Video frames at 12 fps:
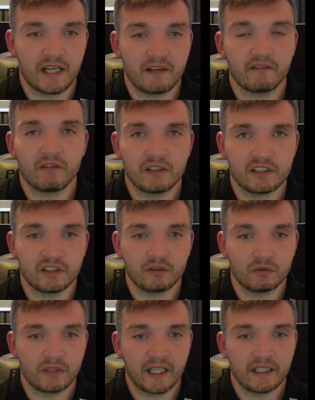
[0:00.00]
every
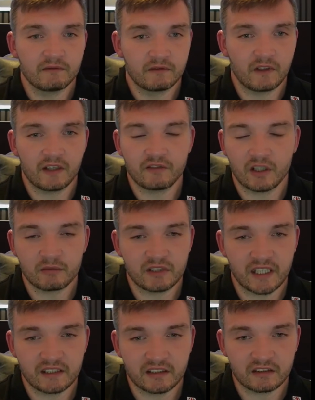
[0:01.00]
single day, 5 times a
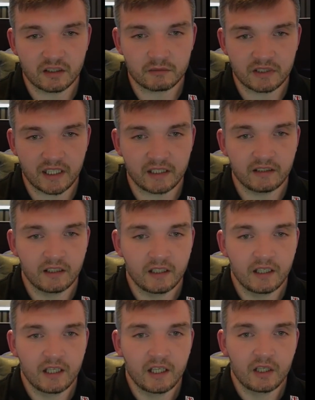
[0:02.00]
day, 6 times a day.
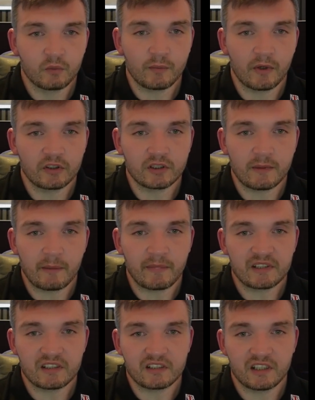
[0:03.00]
We post about
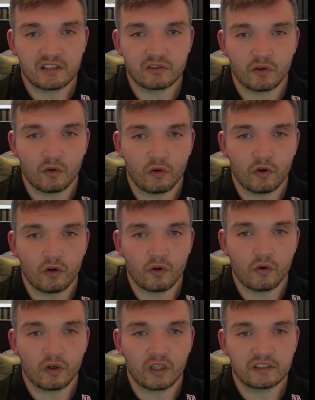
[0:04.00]
businesses or
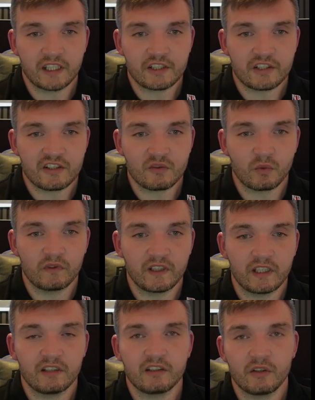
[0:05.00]
organizations
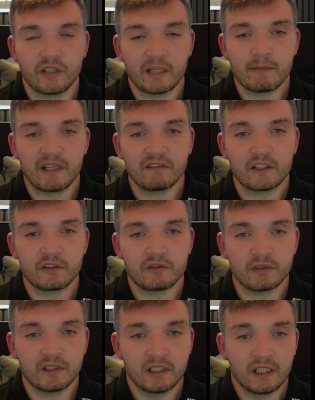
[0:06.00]
within UK
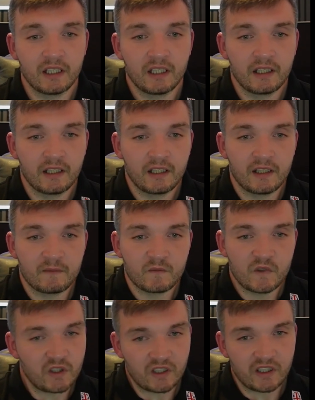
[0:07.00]
manufacturing.
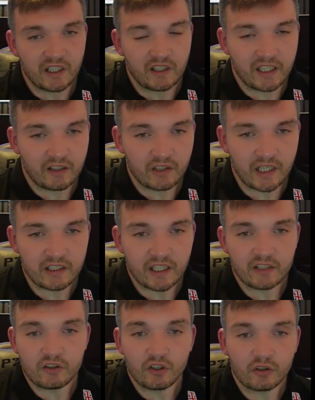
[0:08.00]
You can get on here
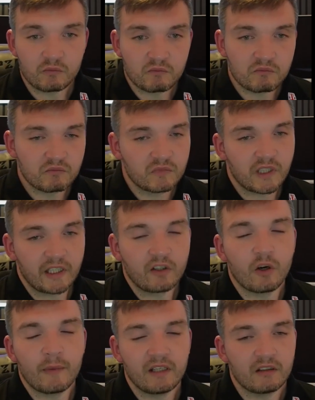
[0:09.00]
and you can
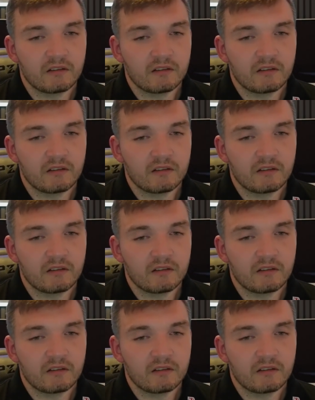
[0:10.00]
comment,